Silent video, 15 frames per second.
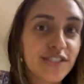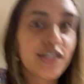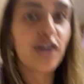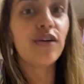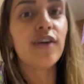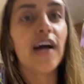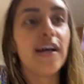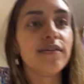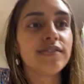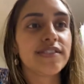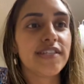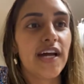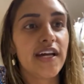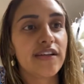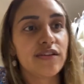ago, I was
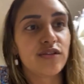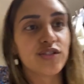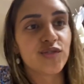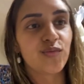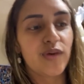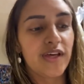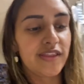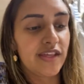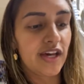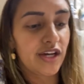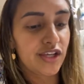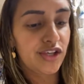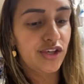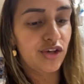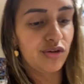diagnosed with
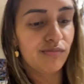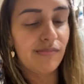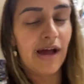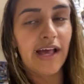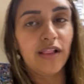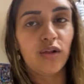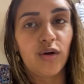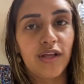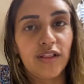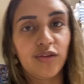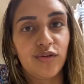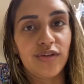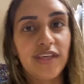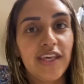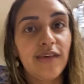acute myeloid
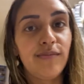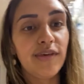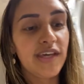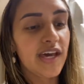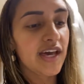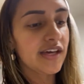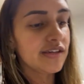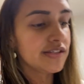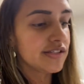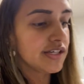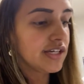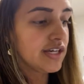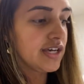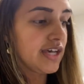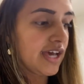leukemia.
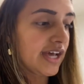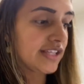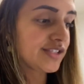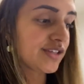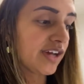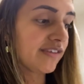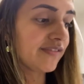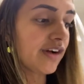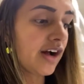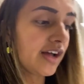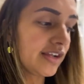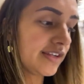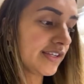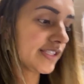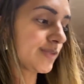And so I've
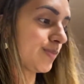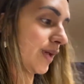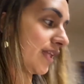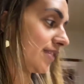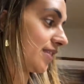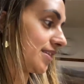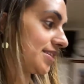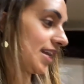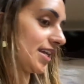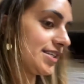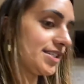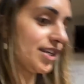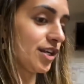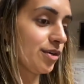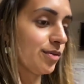gotten to spend the days
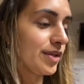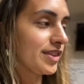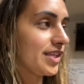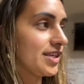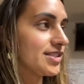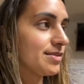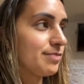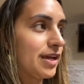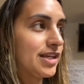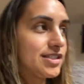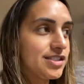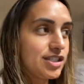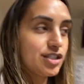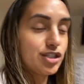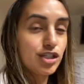here with these
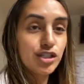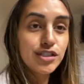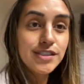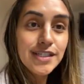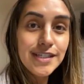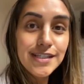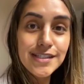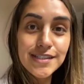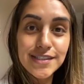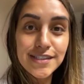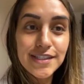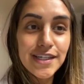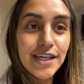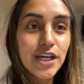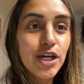amazing
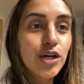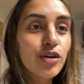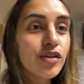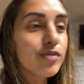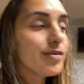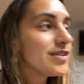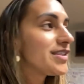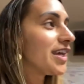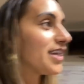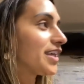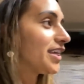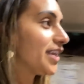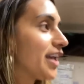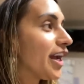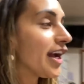nurses who've been
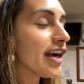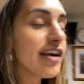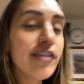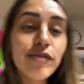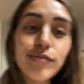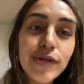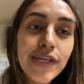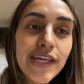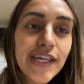taking care of